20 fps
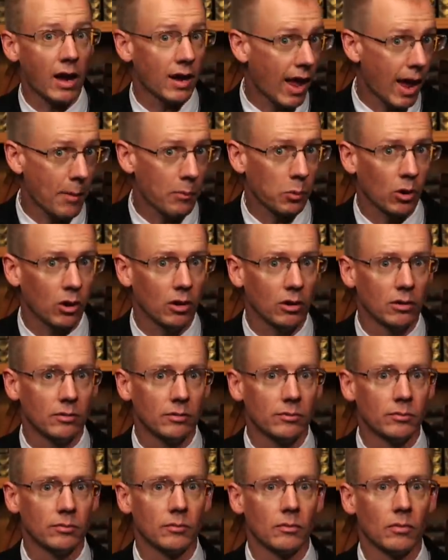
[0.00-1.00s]
in April.
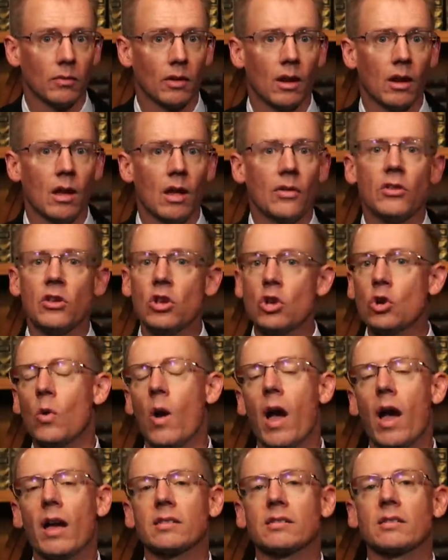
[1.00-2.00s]
The
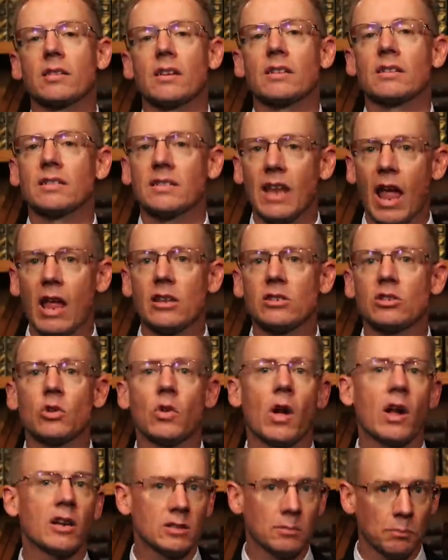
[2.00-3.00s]
U.S. stands
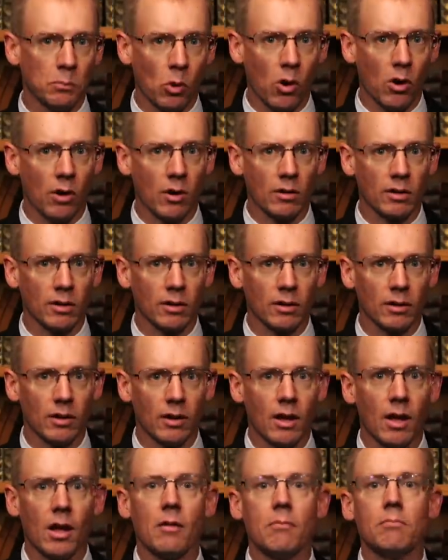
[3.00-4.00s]
to export
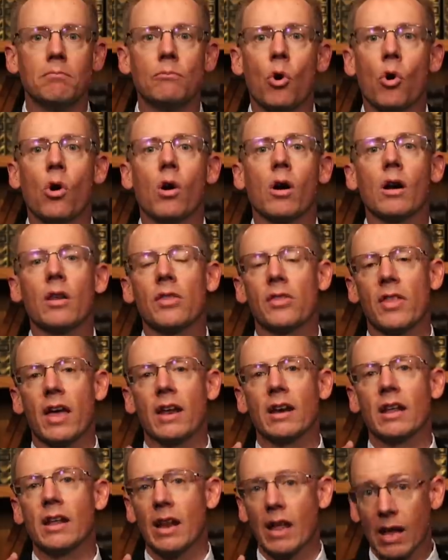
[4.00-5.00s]
more
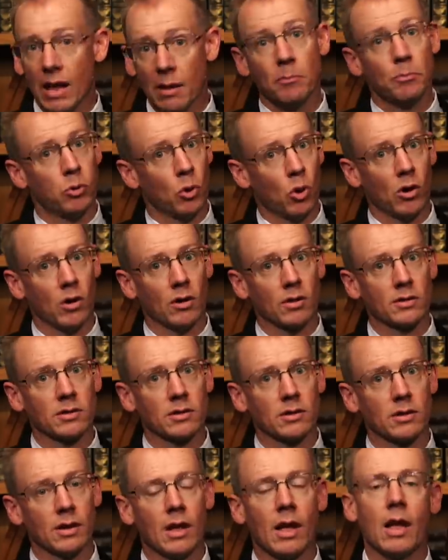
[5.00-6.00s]
than it
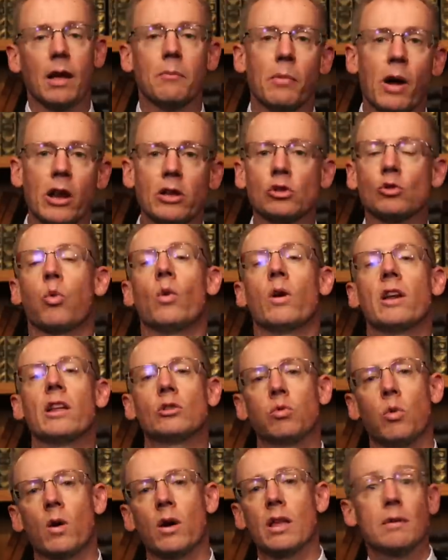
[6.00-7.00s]
imports by
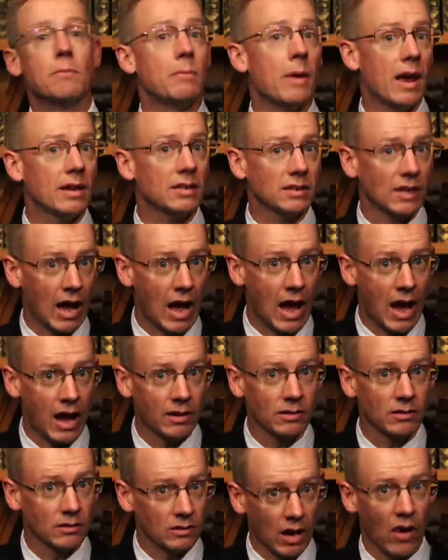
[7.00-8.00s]
2020 based
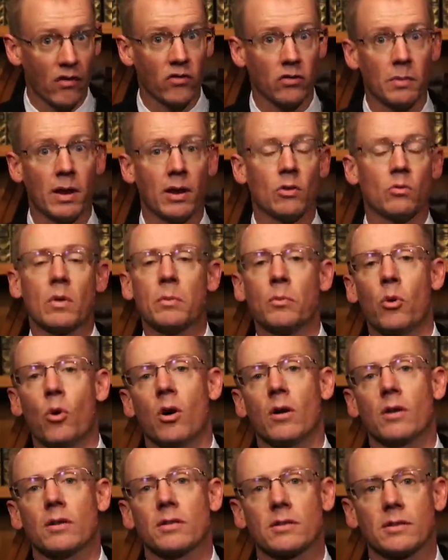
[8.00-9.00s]
on government
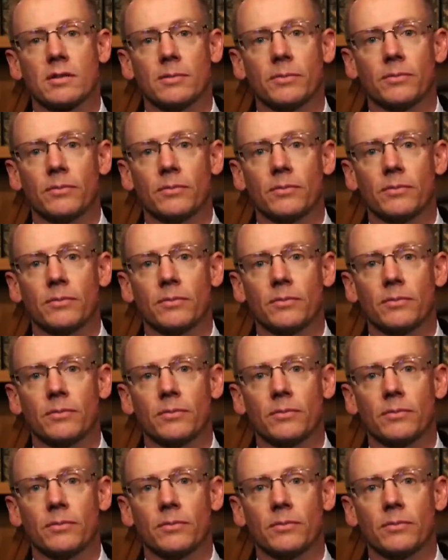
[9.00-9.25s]
reports.